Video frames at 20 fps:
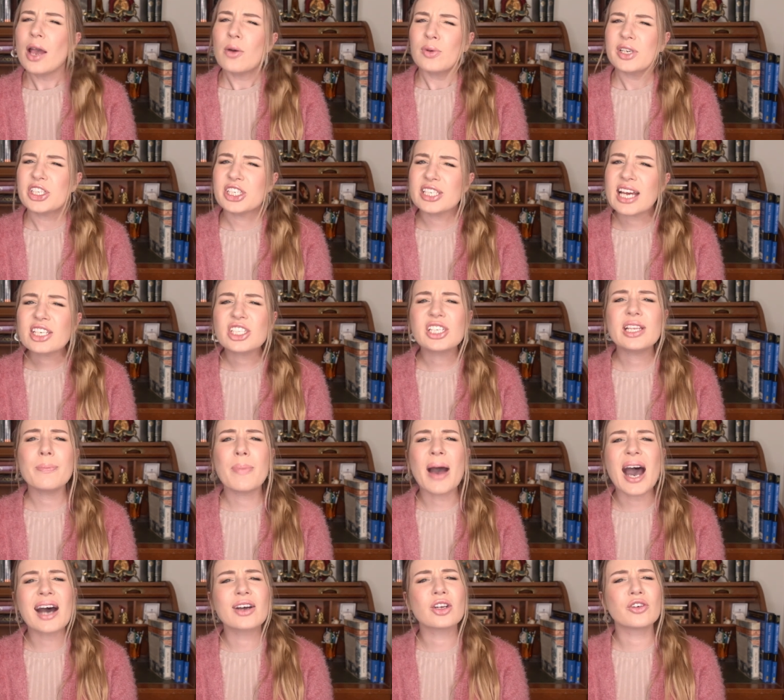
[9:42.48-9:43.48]
which is actually
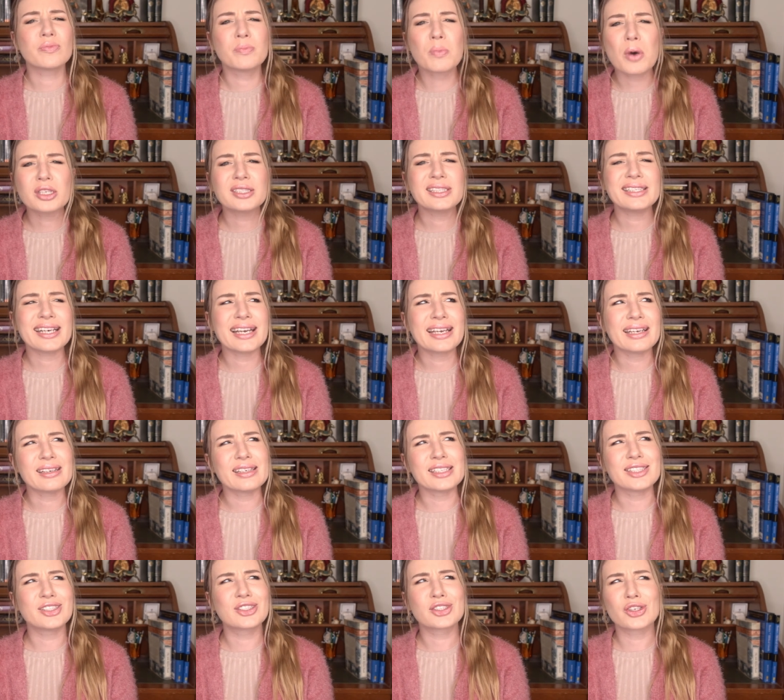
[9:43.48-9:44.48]
part of modern-day
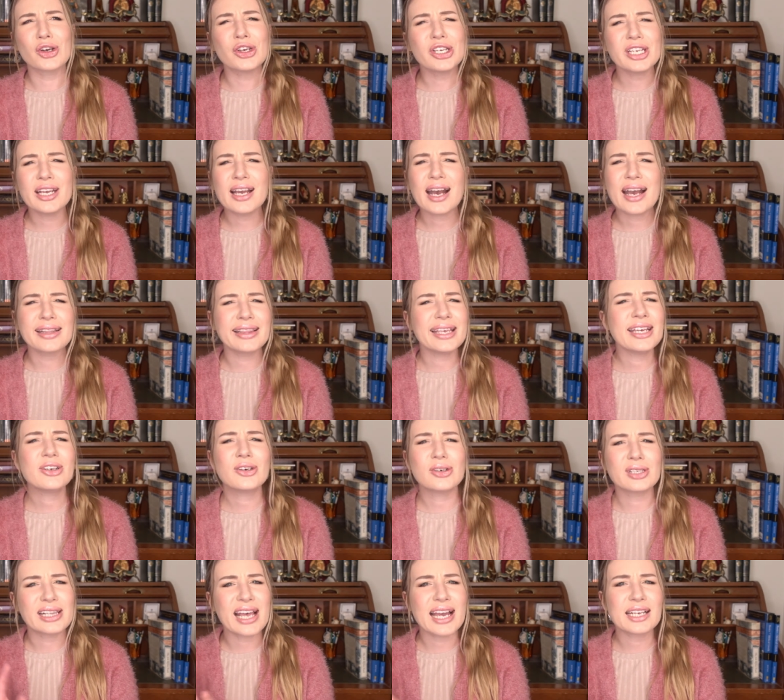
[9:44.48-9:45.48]
Estonia, I think,
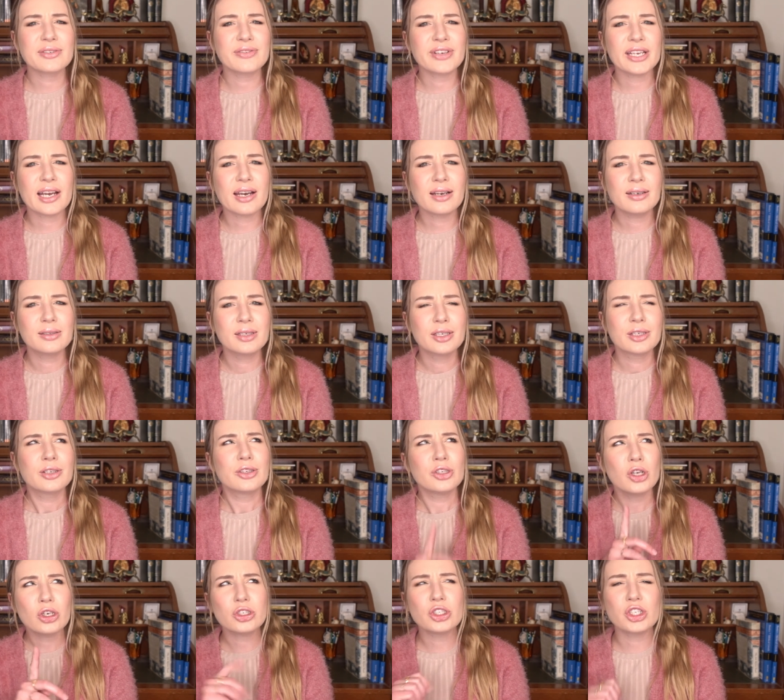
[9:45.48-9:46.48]
or Latvia,
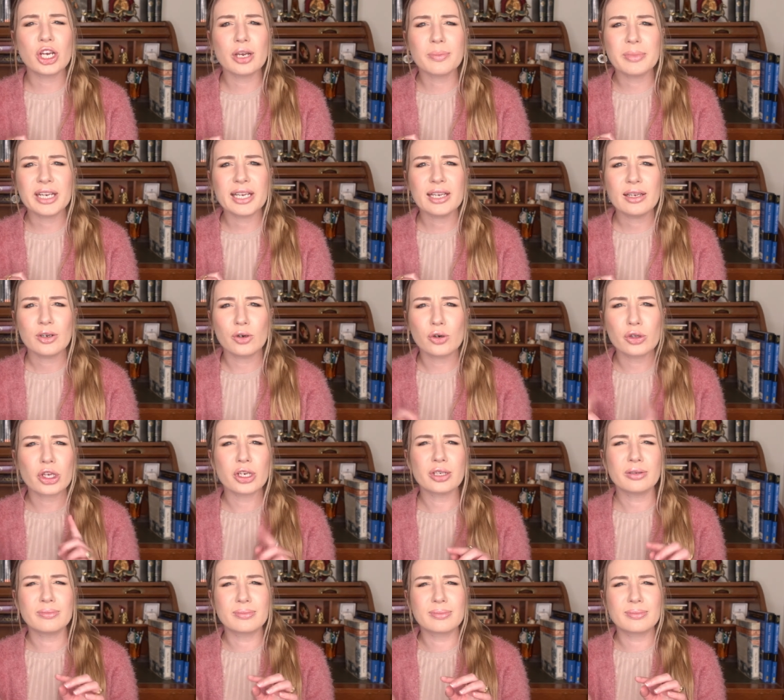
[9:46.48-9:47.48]
not Germany,
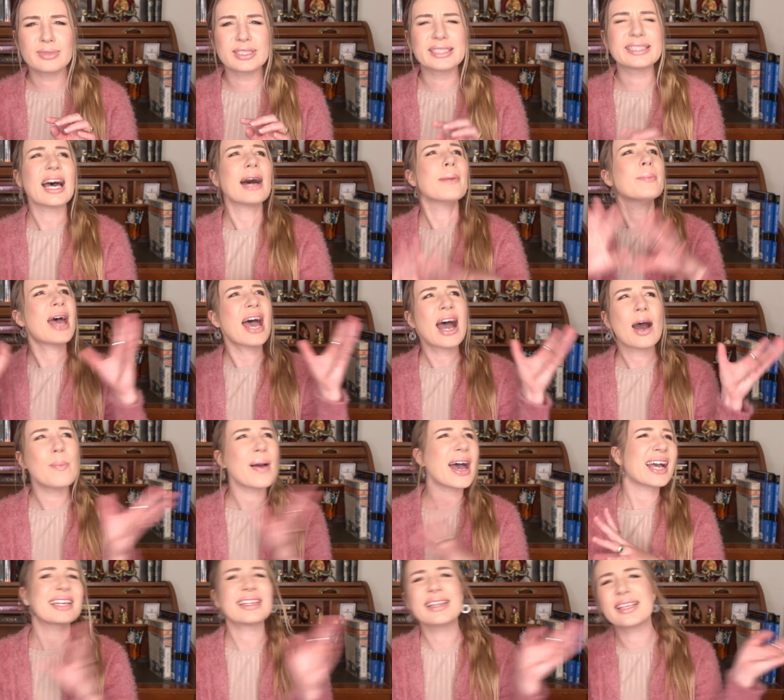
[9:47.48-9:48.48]
although Somehow
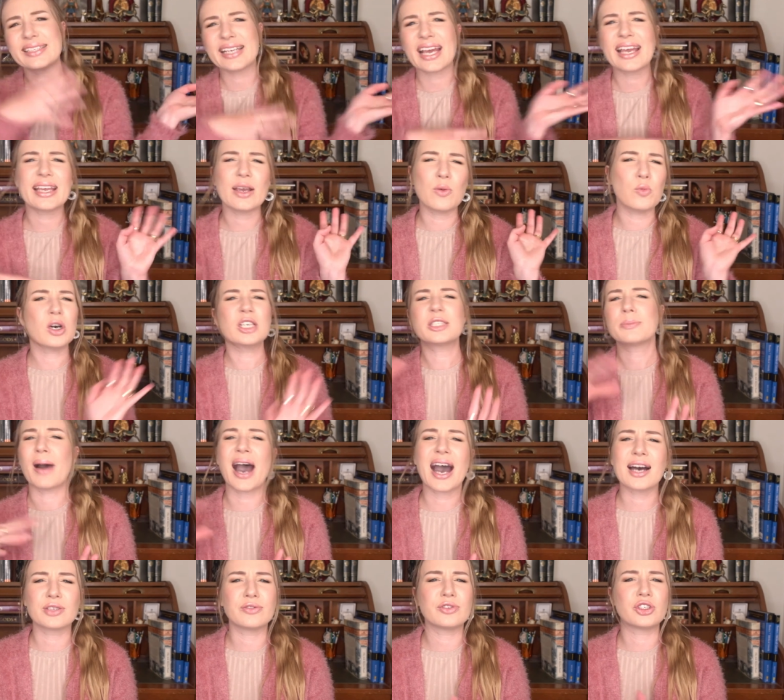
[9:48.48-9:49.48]
back in the day it was
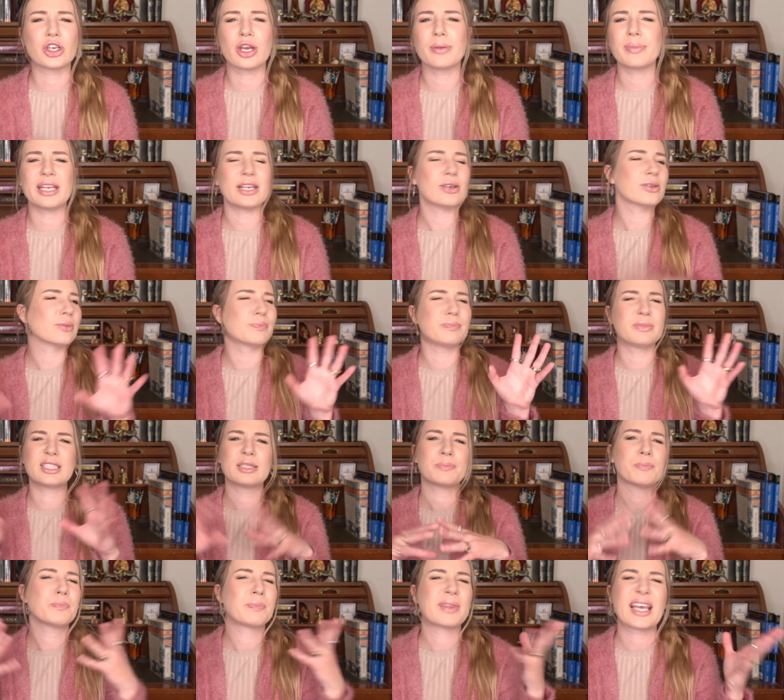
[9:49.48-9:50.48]
part of Germany or
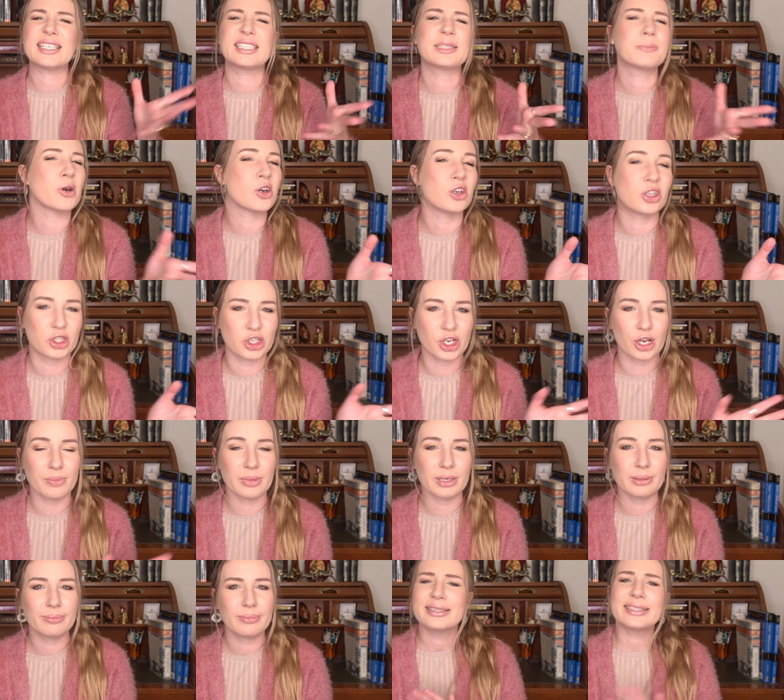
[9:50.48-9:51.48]
they spoke
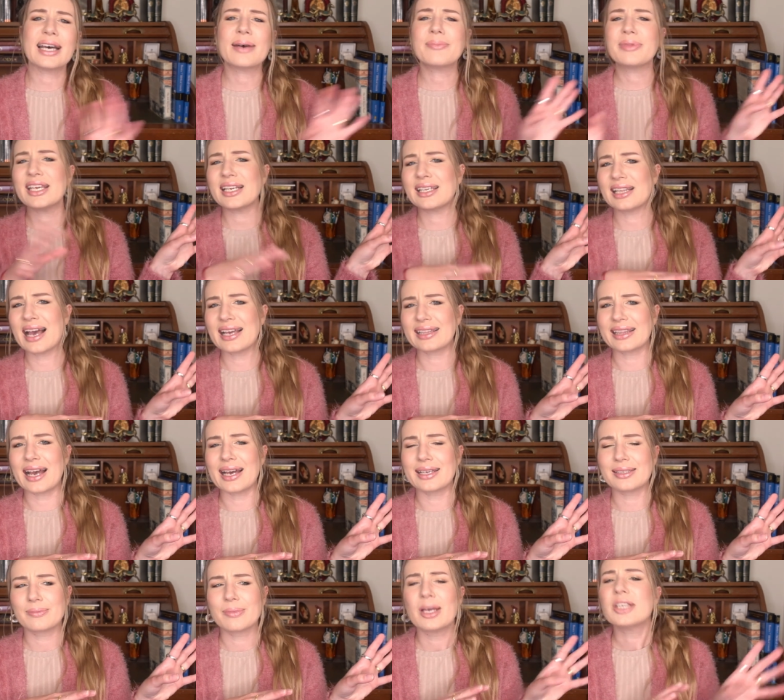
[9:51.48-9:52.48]
German. Something like
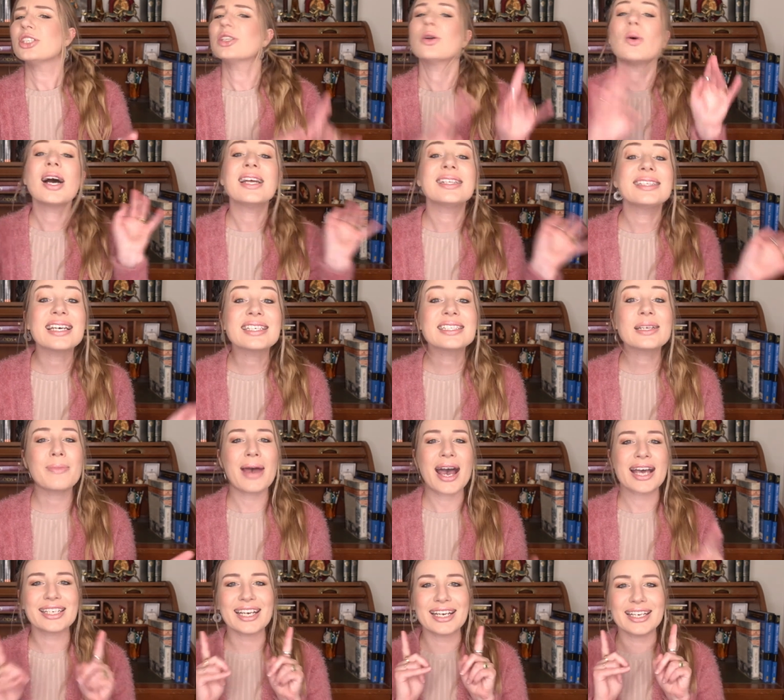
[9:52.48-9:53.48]
that. Do you know what? Doesn't
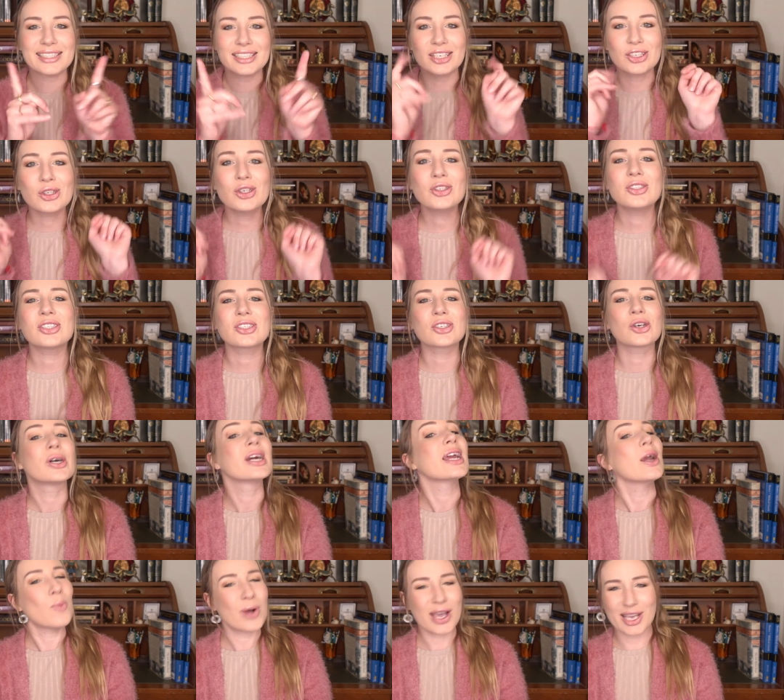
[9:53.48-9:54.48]
matter. It's a good
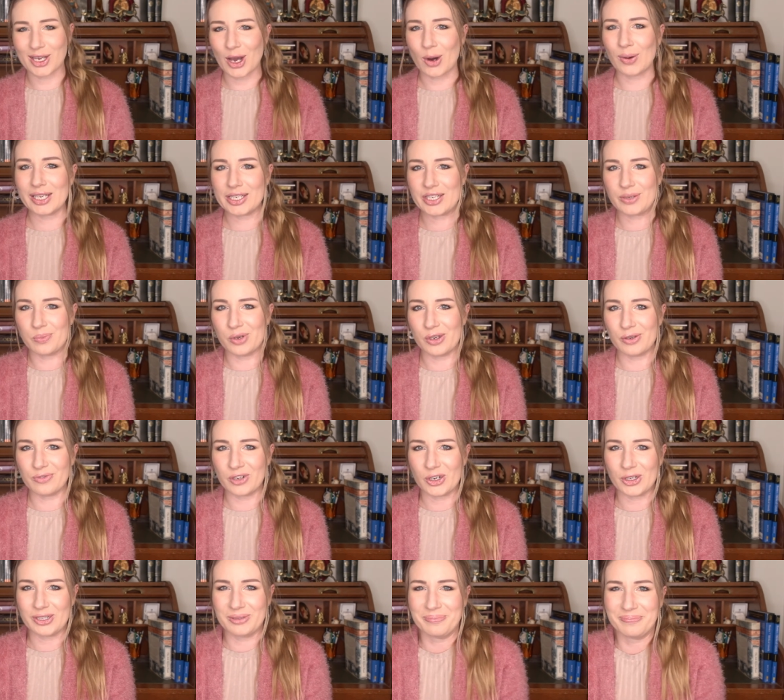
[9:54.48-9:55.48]
story. We're going to move on.